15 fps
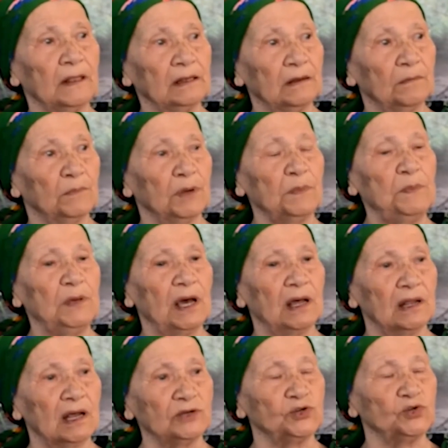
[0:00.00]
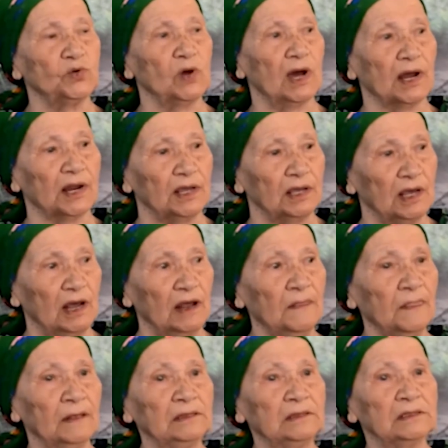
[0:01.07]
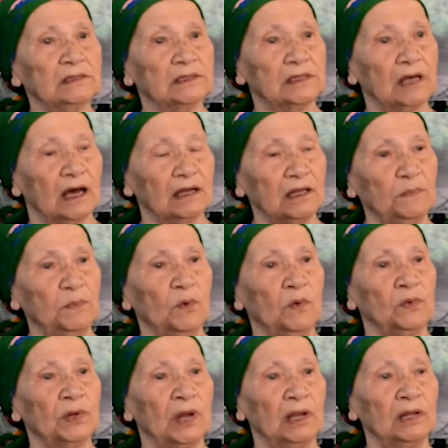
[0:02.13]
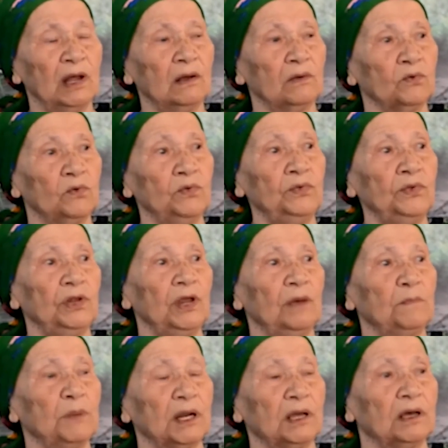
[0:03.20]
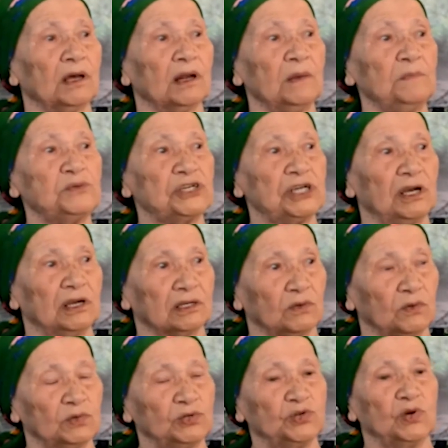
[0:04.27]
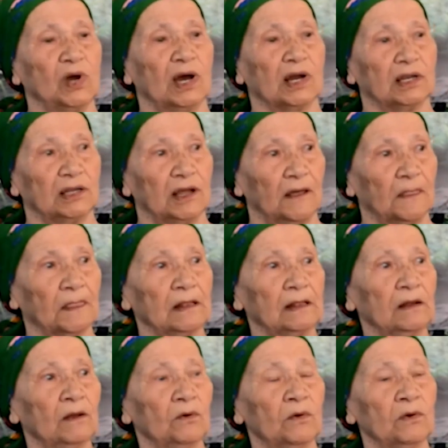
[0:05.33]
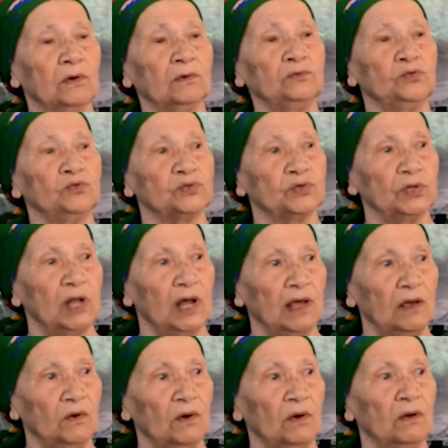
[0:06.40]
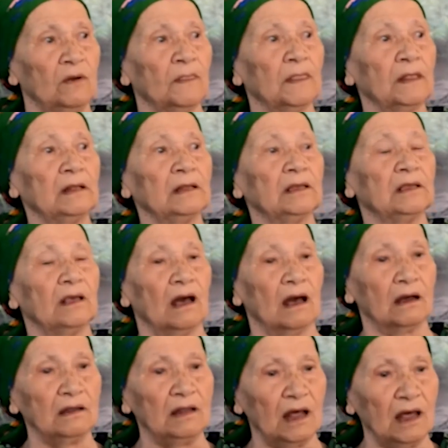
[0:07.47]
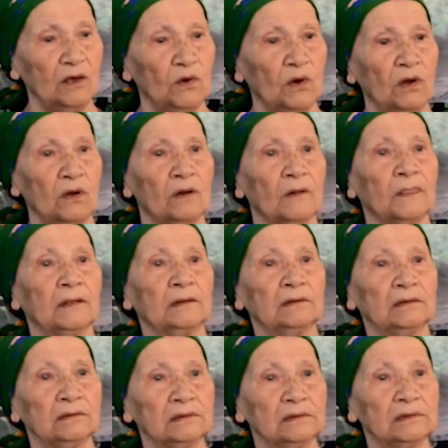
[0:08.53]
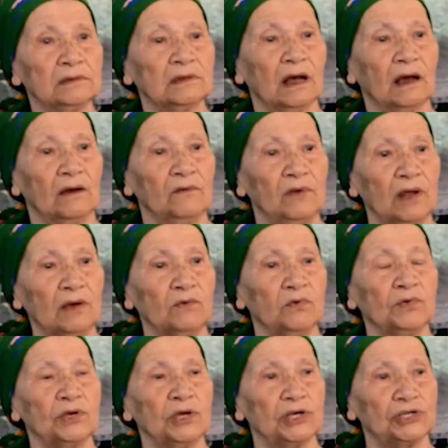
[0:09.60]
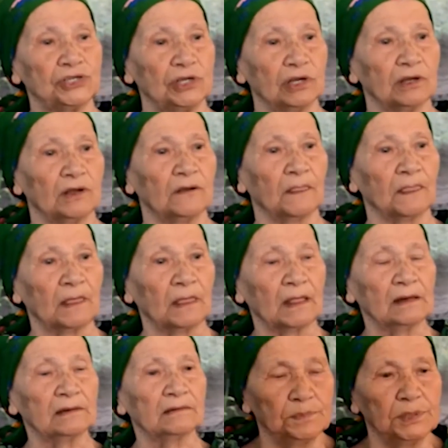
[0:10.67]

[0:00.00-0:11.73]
And so our days passed. When we arrived in Uzbekistan, we were immediately taken to the Molotov collective farm. We lived there for a year.